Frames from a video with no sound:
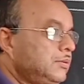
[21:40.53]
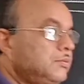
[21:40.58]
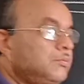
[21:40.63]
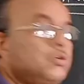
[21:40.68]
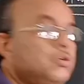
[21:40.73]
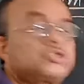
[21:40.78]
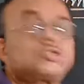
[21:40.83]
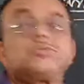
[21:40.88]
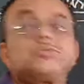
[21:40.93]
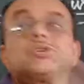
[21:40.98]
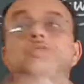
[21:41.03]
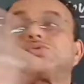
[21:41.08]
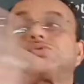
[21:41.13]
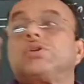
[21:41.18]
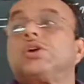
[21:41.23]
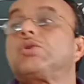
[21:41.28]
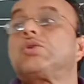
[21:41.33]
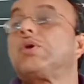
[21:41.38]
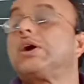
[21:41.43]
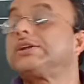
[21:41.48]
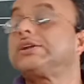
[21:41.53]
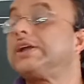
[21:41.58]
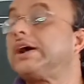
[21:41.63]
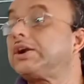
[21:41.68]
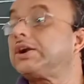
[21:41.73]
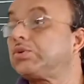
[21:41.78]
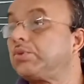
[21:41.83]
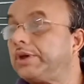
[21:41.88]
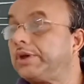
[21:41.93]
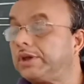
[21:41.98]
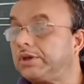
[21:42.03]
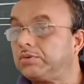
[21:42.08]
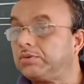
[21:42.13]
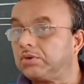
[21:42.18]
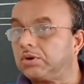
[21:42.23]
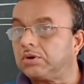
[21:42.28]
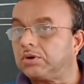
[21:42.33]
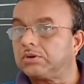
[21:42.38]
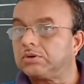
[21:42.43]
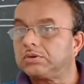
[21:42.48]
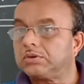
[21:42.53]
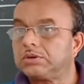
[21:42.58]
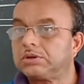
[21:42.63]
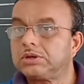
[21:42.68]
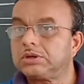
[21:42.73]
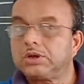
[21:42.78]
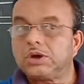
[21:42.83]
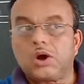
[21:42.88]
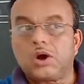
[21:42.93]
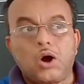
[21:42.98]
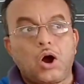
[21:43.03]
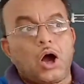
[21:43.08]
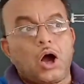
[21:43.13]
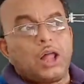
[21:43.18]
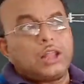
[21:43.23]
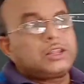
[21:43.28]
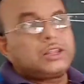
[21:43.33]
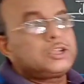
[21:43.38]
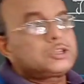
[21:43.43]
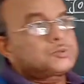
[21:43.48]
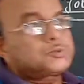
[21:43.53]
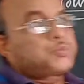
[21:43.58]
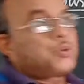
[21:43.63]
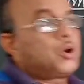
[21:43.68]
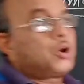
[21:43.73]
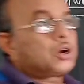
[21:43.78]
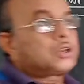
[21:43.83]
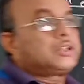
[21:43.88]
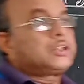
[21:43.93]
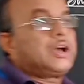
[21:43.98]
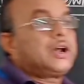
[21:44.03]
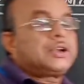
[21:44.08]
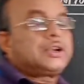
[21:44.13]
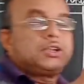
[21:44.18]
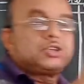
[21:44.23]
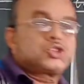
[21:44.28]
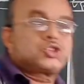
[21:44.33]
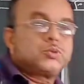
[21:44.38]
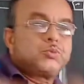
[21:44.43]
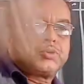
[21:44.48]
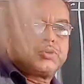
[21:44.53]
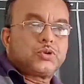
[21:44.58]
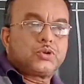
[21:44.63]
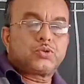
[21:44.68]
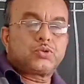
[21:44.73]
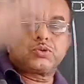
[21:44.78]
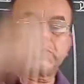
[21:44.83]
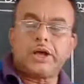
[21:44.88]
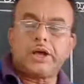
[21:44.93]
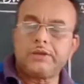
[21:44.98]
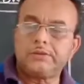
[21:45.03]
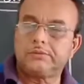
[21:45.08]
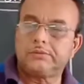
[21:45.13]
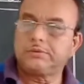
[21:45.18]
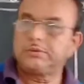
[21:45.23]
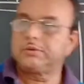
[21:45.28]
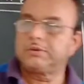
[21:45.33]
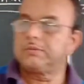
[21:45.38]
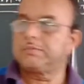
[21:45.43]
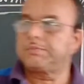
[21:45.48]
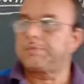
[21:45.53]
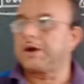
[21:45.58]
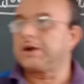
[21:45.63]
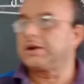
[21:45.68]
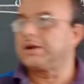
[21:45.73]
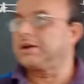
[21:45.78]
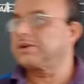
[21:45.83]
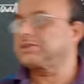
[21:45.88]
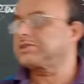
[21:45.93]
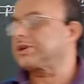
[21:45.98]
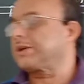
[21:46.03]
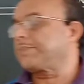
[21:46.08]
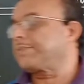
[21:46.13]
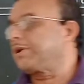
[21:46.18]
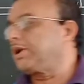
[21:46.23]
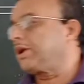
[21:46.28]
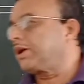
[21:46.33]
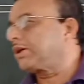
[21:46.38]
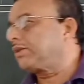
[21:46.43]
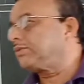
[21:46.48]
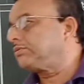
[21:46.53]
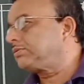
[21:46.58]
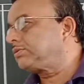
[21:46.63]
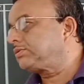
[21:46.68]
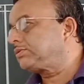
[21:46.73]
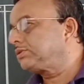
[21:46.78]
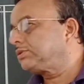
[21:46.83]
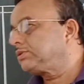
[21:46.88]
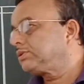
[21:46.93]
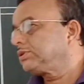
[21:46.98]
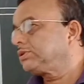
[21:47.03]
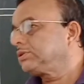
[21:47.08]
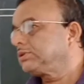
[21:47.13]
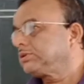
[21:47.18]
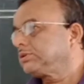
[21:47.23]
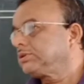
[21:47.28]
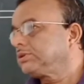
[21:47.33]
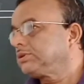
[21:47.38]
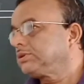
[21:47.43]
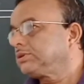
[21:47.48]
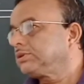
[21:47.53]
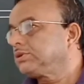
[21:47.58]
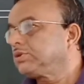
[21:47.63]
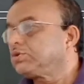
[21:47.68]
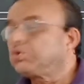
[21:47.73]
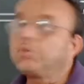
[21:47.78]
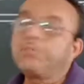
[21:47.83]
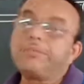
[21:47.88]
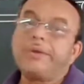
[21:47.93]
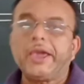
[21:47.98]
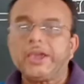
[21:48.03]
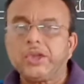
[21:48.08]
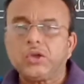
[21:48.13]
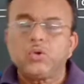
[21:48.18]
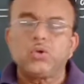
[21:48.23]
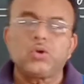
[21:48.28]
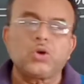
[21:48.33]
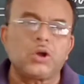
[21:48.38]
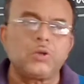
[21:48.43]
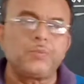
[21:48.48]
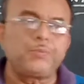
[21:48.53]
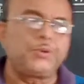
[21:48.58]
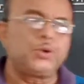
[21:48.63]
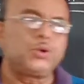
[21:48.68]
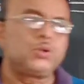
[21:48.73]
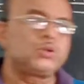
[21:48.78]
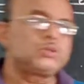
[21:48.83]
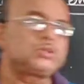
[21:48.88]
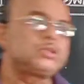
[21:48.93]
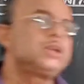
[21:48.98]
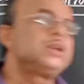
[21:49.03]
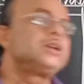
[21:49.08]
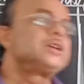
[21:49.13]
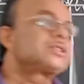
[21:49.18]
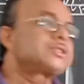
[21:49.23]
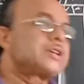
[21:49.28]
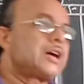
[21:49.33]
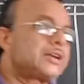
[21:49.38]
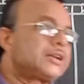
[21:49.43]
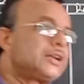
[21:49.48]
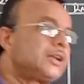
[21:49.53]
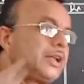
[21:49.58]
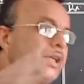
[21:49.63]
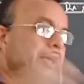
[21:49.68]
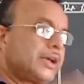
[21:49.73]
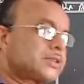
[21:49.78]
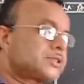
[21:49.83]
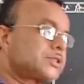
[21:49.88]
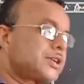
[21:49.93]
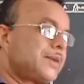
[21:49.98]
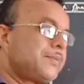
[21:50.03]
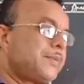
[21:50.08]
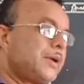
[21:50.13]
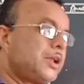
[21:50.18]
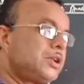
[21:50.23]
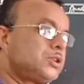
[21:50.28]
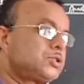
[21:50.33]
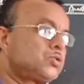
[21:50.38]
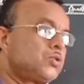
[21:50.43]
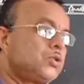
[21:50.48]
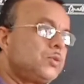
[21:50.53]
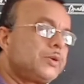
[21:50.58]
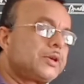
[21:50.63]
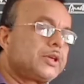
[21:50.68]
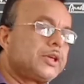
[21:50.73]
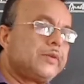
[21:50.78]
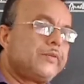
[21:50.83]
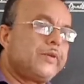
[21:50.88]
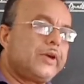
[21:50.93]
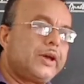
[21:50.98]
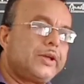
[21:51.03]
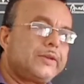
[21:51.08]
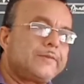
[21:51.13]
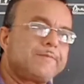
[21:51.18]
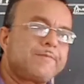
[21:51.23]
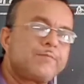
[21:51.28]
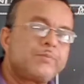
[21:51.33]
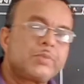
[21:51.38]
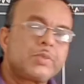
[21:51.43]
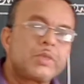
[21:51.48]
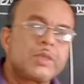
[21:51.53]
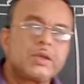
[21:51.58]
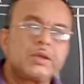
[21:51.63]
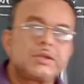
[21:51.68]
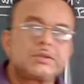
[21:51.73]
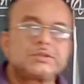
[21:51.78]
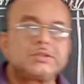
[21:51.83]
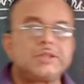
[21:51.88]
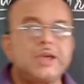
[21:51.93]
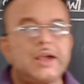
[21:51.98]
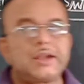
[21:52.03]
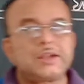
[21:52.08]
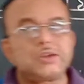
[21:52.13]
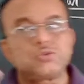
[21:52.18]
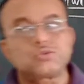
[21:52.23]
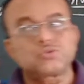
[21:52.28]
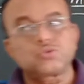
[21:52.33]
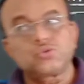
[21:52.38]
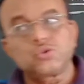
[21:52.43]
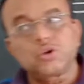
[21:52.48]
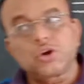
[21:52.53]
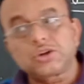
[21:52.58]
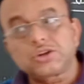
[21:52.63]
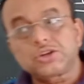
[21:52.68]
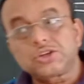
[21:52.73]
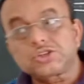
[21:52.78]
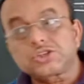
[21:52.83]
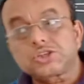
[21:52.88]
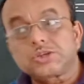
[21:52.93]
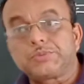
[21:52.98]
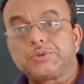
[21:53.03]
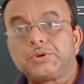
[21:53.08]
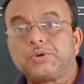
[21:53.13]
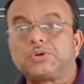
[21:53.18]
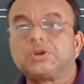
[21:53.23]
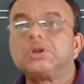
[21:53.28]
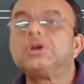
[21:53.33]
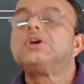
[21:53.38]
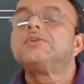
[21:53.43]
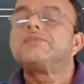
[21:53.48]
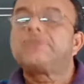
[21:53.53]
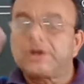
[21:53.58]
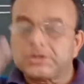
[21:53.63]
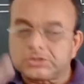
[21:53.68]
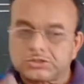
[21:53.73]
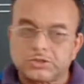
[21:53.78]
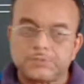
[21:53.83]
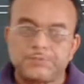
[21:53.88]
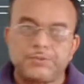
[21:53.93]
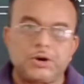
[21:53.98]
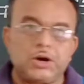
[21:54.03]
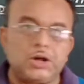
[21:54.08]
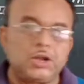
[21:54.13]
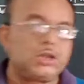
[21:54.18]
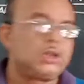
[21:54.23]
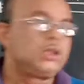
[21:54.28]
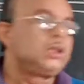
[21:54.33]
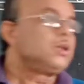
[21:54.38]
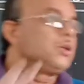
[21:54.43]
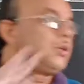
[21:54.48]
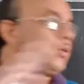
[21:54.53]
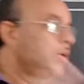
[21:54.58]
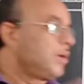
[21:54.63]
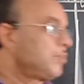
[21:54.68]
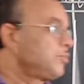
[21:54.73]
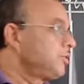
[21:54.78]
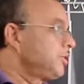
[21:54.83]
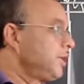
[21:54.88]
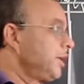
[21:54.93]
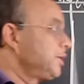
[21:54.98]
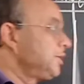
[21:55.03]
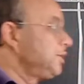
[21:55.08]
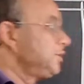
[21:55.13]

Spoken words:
Most of the students, what they are doing, you know. All these four they are distributed in the partners capital account. To make you confused, certain extra balance will be given that you should not distribute. First of all, you have to take